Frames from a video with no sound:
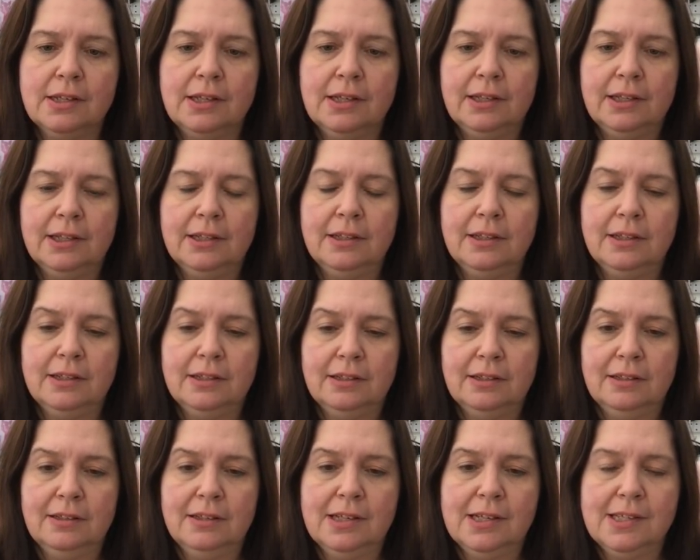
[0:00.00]
I like that
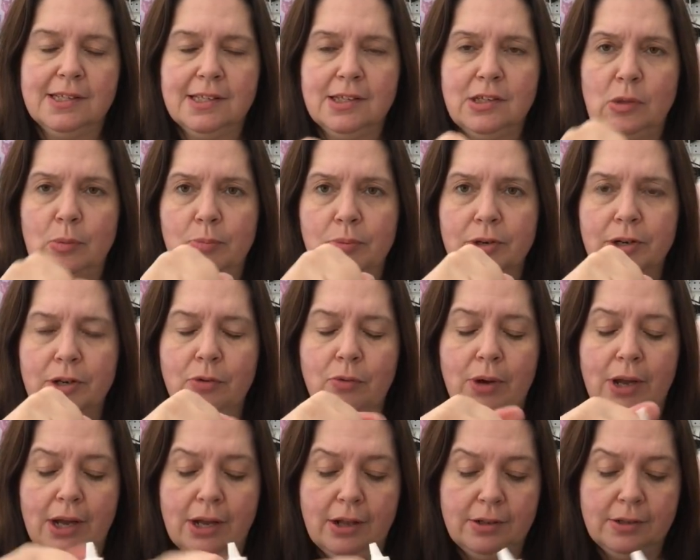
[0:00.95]
they seal pretty
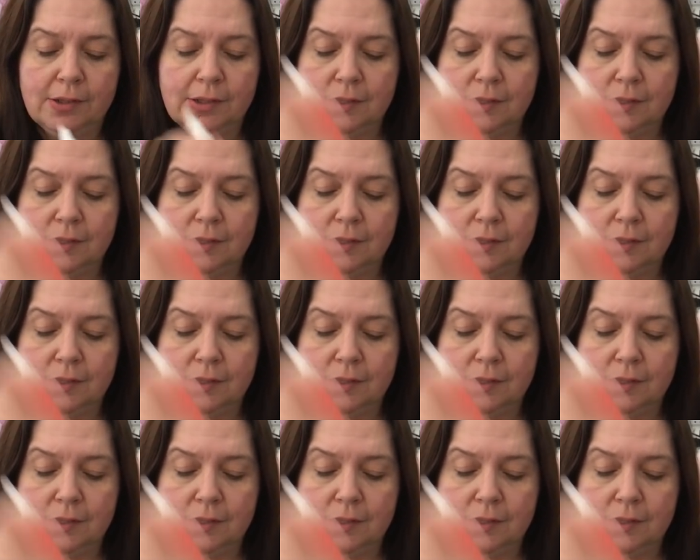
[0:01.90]
well,